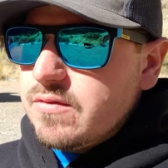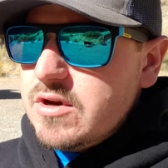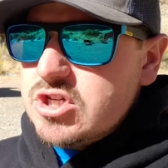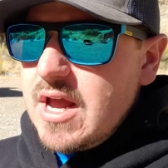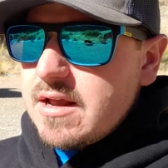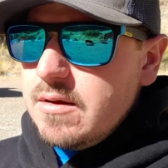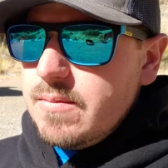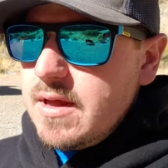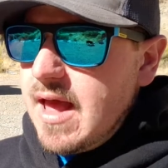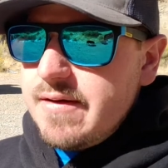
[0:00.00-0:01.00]
recheck
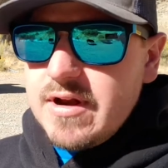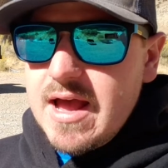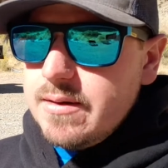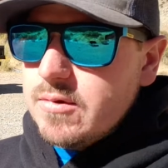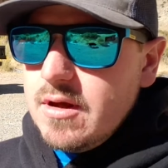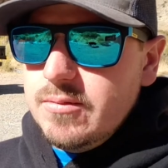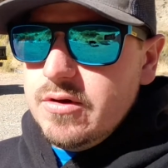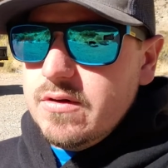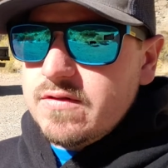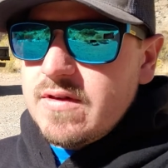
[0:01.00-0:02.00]
them. Haven't had them come
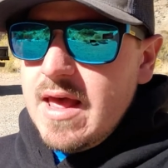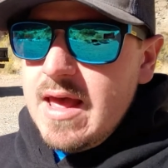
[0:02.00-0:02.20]
loose,